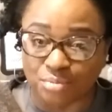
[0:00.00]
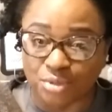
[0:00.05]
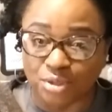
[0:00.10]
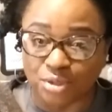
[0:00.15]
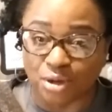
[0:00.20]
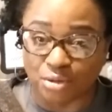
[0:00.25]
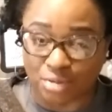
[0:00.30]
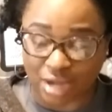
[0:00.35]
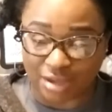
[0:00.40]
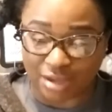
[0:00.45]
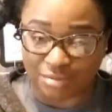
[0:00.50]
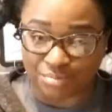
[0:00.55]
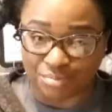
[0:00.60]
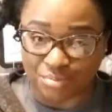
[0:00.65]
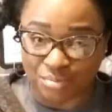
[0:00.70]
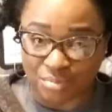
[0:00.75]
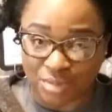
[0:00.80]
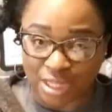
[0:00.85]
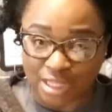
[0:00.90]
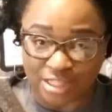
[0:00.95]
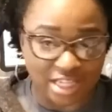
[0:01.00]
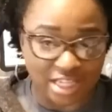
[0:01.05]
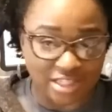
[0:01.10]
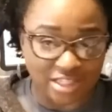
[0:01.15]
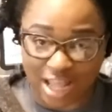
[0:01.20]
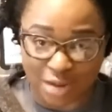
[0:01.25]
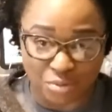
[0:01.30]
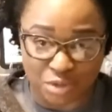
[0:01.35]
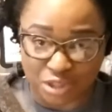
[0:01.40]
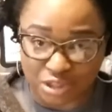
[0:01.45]
Okay, that's
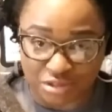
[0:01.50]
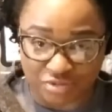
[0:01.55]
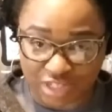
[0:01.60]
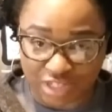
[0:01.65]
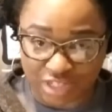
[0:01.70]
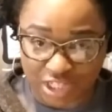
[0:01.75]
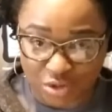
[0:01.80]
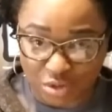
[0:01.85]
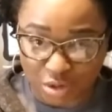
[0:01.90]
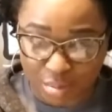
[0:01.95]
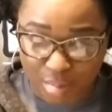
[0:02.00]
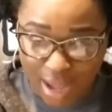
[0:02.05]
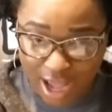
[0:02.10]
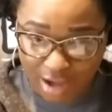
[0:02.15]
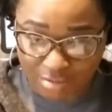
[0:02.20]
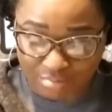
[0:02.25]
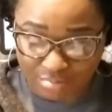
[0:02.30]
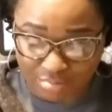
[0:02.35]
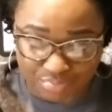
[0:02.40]
not what this video about.